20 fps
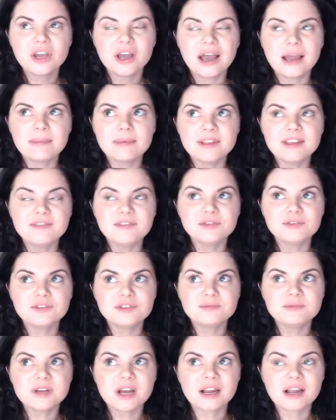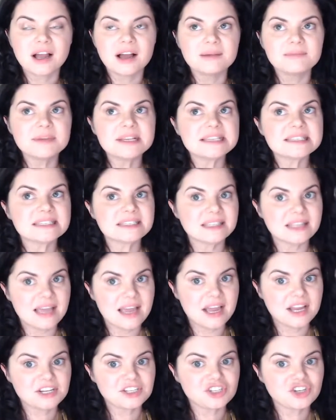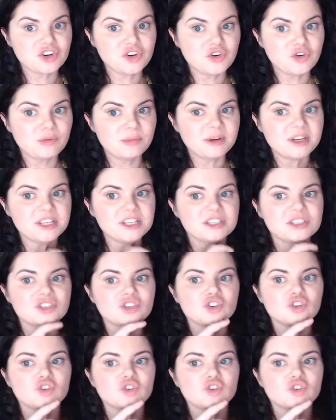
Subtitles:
I believe, youtube.com/Nobody's